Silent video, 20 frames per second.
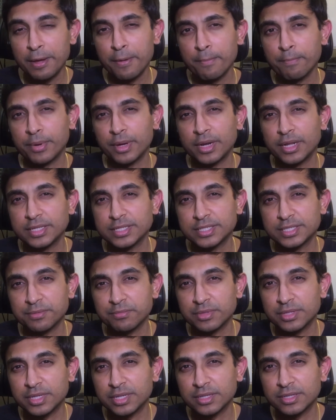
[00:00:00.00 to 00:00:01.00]
But it's
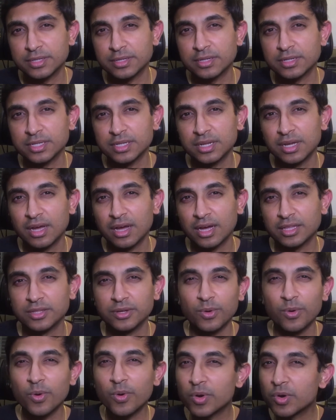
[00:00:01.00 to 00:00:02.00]
something that at the
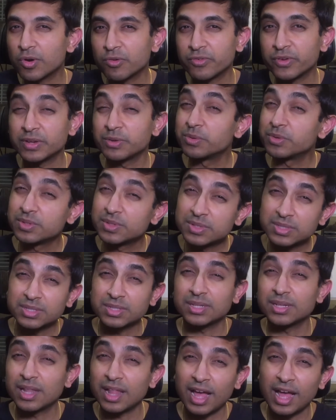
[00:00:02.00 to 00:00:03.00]
core of it
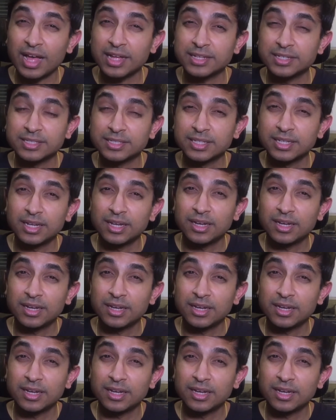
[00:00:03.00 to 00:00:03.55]
still has